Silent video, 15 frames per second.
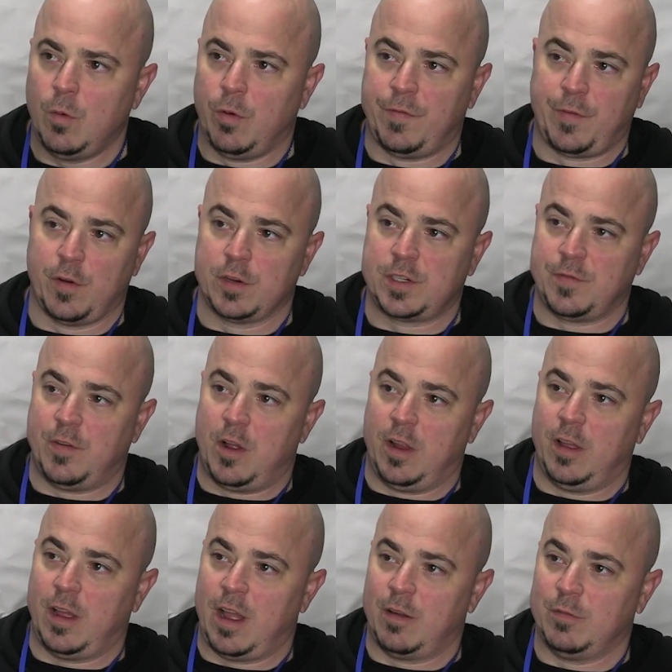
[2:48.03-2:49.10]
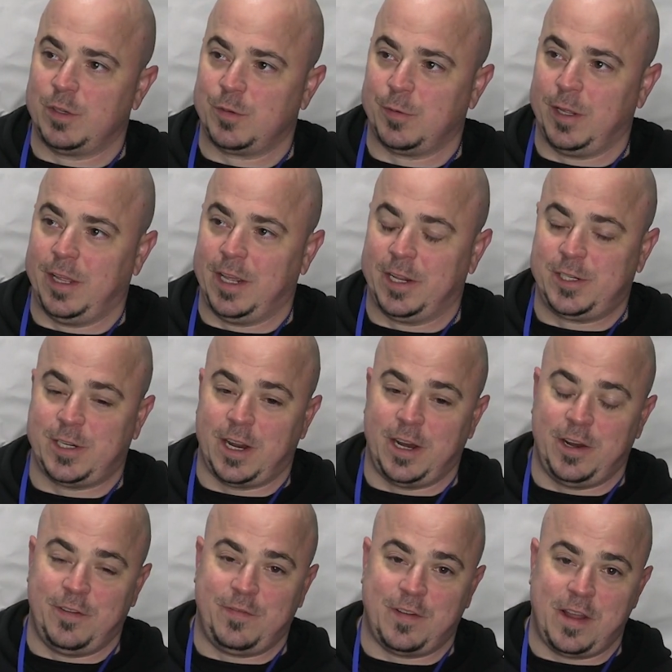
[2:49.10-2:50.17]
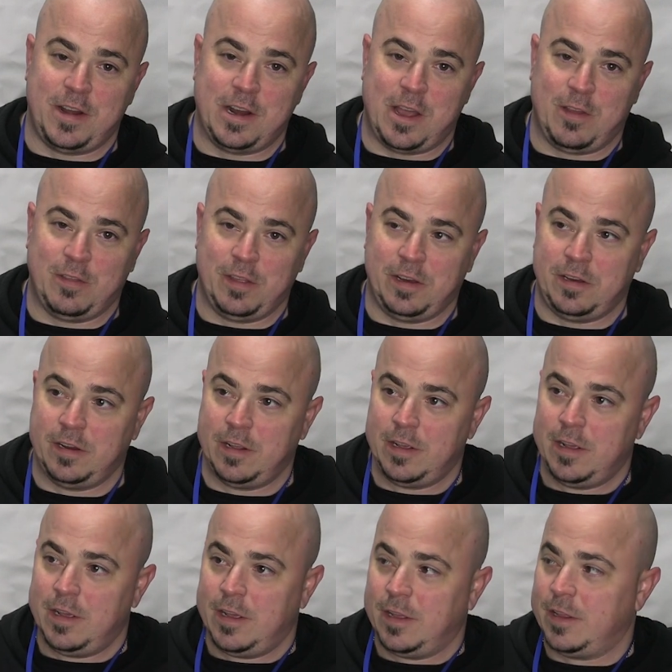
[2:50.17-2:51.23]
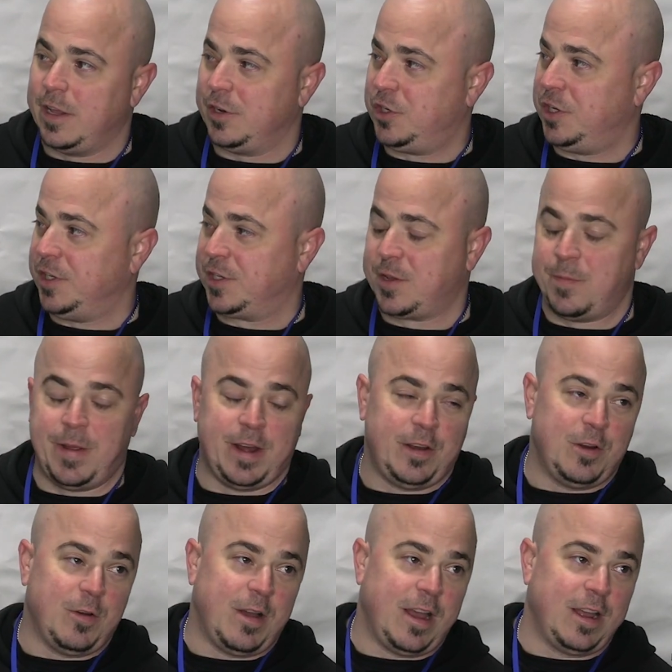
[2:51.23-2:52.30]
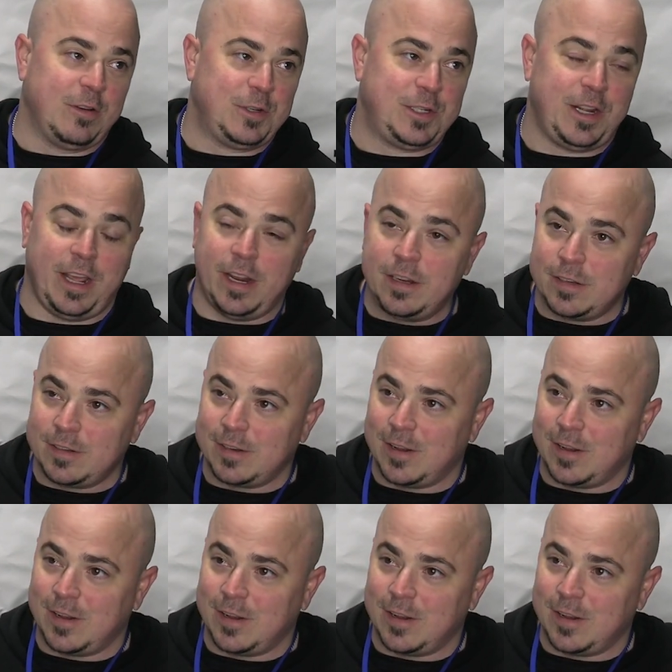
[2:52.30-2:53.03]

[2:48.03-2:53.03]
Well, first of all, I was really excited to find out that she's committed to Ohio State,